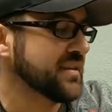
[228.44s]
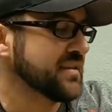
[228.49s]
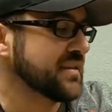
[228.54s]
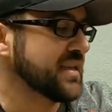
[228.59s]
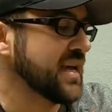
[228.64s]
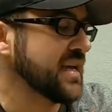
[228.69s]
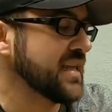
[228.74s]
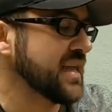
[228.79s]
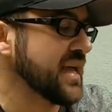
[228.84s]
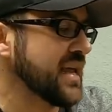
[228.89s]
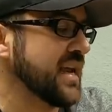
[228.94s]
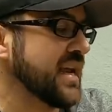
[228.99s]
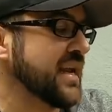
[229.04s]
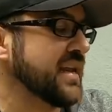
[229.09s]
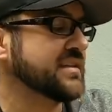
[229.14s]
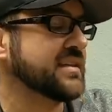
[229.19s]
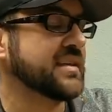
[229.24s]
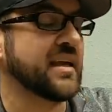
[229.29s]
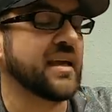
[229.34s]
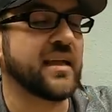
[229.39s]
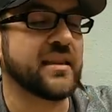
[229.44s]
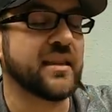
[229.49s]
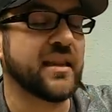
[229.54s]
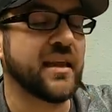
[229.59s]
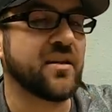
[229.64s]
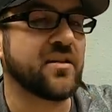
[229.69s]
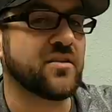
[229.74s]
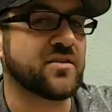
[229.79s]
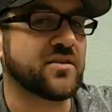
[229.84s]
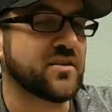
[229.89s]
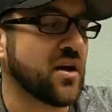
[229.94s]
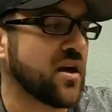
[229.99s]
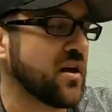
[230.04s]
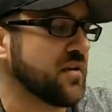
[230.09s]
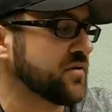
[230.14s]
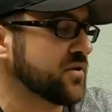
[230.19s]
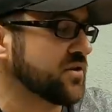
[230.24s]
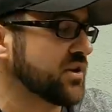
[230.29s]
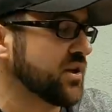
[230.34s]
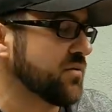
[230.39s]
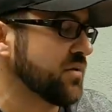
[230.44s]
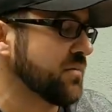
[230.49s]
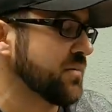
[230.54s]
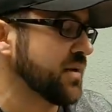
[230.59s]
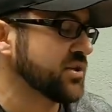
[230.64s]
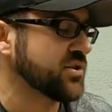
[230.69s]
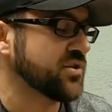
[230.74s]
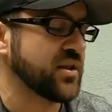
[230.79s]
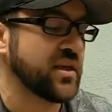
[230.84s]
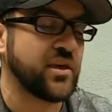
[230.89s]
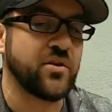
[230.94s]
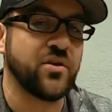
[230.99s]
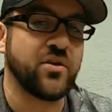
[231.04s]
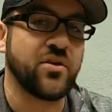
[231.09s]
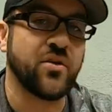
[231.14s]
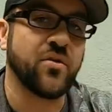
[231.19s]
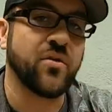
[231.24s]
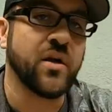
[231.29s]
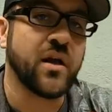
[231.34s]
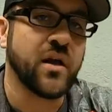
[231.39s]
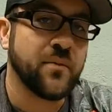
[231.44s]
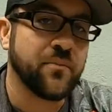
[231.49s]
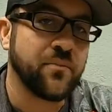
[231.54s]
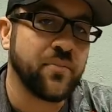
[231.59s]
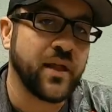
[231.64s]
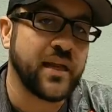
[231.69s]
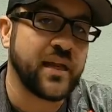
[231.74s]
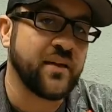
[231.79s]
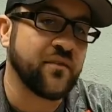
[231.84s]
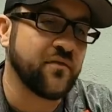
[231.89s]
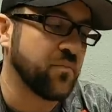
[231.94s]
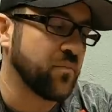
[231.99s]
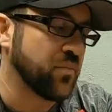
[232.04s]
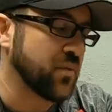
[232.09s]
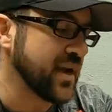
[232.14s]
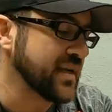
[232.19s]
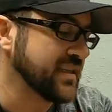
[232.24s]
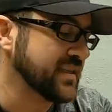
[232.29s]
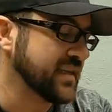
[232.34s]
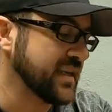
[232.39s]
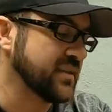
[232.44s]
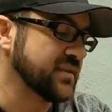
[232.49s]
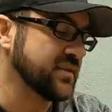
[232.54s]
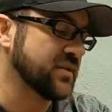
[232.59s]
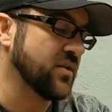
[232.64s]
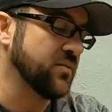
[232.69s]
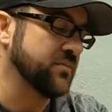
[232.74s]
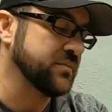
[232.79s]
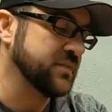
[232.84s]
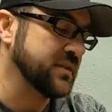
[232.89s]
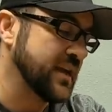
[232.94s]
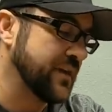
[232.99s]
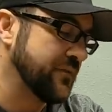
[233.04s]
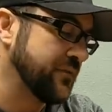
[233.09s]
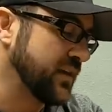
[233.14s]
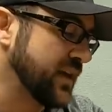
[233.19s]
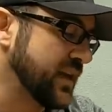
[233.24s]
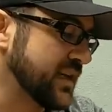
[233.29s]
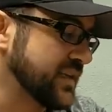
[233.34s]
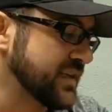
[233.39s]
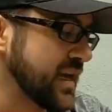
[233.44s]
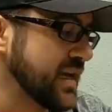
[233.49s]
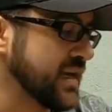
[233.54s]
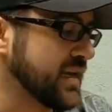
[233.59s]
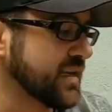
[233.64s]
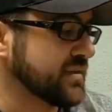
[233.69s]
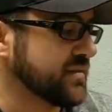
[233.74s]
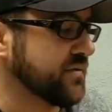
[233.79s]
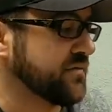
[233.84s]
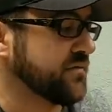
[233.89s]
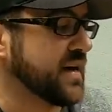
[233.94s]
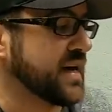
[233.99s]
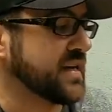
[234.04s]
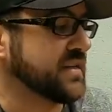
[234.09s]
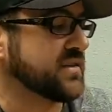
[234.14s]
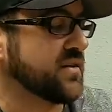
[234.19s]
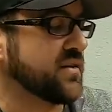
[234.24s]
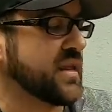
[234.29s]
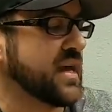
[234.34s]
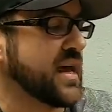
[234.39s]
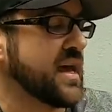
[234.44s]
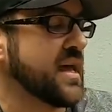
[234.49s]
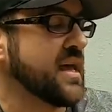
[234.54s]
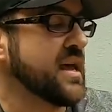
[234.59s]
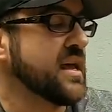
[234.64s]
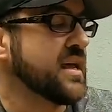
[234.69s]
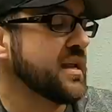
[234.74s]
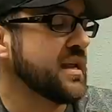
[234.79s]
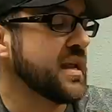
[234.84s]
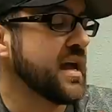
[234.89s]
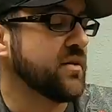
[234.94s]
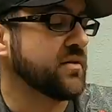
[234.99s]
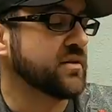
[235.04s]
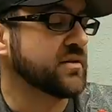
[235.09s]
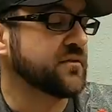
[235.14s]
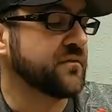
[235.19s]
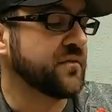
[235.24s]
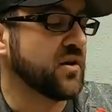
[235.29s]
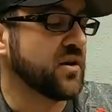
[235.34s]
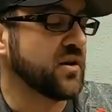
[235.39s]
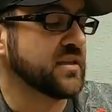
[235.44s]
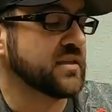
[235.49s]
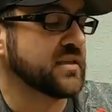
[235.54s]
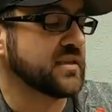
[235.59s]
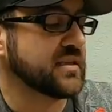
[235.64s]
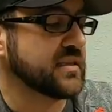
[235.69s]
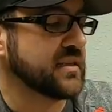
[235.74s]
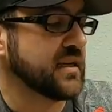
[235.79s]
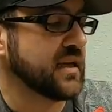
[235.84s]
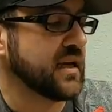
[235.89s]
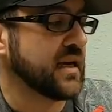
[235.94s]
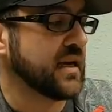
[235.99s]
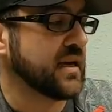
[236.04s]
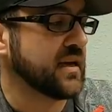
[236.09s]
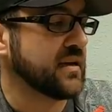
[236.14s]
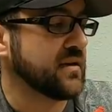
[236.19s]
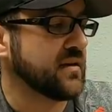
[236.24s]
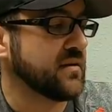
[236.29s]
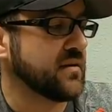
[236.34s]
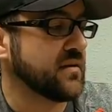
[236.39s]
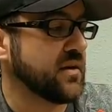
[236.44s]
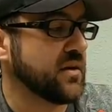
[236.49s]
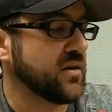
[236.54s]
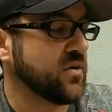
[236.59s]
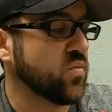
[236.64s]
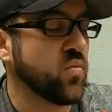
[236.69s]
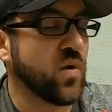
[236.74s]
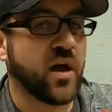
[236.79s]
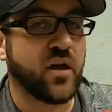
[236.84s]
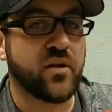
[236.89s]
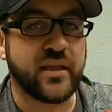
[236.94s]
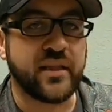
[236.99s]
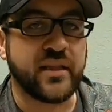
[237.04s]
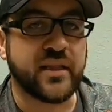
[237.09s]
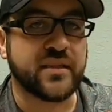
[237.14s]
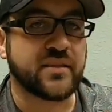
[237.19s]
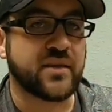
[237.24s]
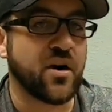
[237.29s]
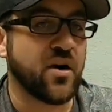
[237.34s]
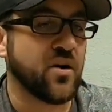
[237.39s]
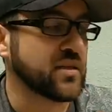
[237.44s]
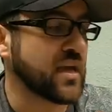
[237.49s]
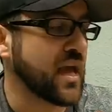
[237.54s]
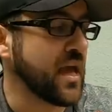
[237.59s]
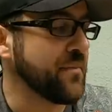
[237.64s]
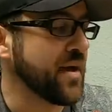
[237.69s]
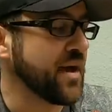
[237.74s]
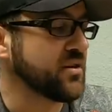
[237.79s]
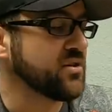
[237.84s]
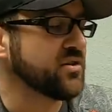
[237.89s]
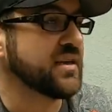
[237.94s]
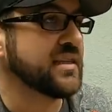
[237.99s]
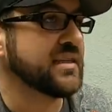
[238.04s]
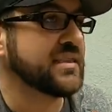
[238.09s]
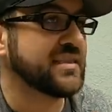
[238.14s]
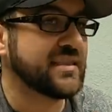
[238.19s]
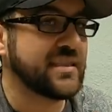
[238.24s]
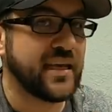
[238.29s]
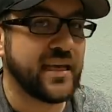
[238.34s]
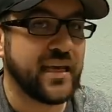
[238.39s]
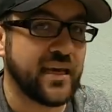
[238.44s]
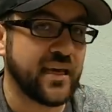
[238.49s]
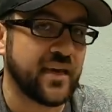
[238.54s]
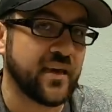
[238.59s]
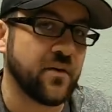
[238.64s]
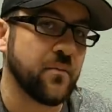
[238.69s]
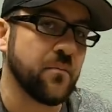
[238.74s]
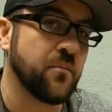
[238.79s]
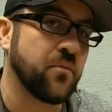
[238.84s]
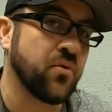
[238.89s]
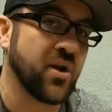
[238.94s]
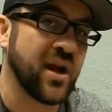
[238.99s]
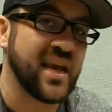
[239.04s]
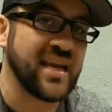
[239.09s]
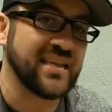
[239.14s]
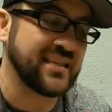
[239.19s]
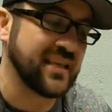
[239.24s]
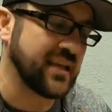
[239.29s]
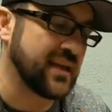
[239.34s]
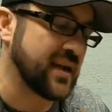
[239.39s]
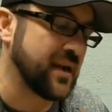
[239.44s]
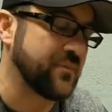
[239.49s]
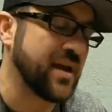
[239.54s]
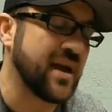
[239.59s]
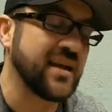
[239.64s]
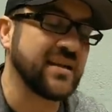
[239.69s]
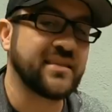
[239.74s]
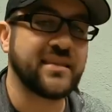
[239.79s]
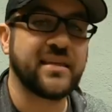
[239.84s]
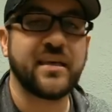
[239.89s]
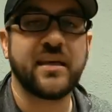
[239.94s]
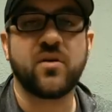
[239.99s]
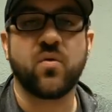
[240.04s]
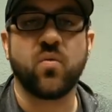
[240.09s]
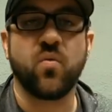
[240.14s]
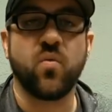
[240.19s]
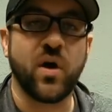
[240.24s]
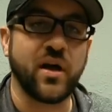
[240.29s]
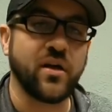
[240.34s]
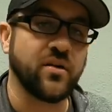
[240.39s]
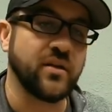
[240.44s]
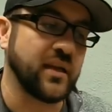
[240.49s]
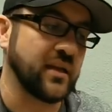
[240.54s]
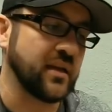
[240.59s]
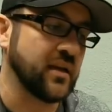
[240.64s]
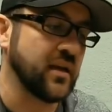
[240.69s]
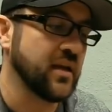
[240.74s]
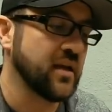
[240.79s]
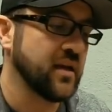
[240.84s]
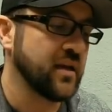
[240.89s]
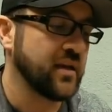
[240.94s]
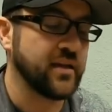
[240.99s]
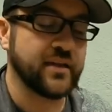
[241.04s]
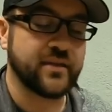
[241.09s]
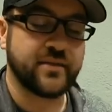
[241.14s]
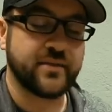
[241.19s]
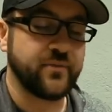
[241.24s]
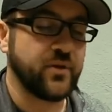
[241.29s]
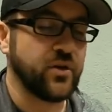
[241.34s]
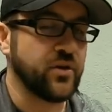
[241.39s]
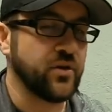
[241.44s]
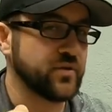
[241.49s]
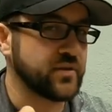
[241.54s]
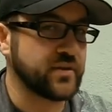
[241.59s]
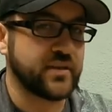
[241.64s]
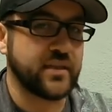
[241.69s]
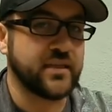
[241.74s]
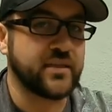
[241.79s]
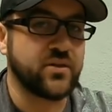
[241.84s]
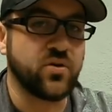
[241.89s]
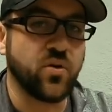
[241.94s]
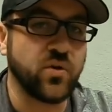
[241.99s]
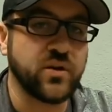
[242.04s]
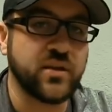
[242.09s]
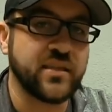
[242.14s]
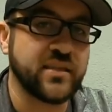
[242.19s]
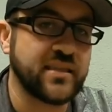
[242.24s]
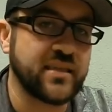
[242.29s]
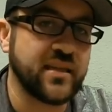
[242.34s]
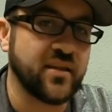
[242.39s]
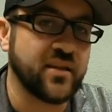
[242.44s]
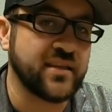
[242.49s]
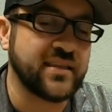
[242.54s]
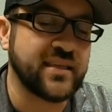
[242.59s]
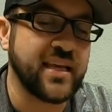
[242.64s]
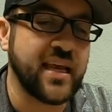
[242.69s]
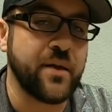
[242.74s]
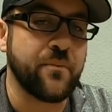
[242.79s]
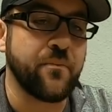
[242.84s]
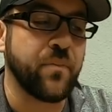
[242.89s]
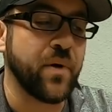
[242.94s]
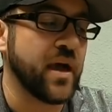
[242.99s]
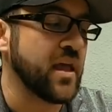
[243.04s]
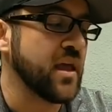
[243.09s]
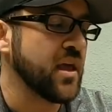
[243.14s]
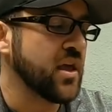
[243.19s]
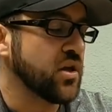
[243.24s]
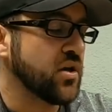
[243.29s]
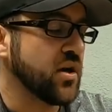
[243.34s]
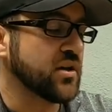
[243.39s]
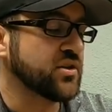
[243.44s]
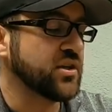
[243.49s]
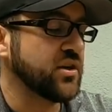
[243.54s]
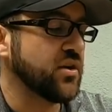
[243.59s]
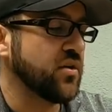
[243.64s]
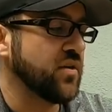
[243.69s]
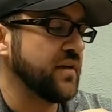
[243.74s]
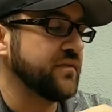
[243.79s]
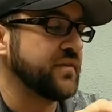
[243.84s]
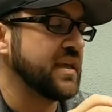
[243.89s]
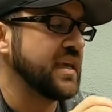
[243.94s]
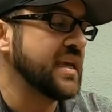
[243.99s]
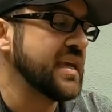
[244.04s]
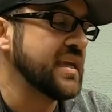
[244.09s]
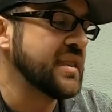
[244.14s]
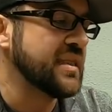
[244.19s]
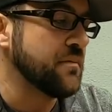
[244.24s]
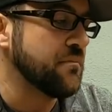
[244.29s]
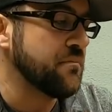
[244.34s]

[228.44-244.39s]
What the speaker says: saying that it is a little softer, so you want to make sure that you do plenty of bracing. So I'm definitely going to take his advice on that. Now, as far as you know, welding this goes, I'm actually TIG brazing. I'm not TIG welding. The torch is still the same, but you actually don't have to heat the